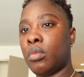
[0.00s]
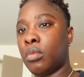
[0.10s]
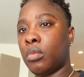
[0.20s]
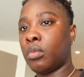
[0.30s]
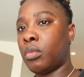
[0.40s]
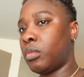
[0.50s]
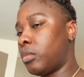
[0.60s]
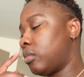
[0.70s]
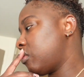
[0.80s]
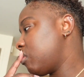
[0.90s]

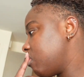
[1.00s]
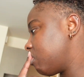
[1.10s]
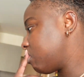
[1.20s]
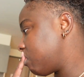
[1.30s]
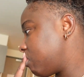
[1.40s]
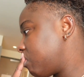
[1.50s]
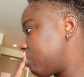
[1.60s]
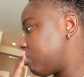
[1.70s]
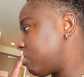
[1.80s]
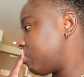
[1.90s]

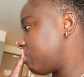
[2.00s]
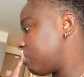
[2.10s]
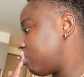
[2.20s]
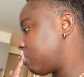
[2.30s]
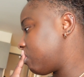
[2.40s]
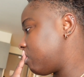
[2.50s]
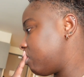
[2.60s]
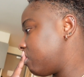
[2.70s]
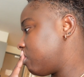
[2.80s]
Nobody speaks.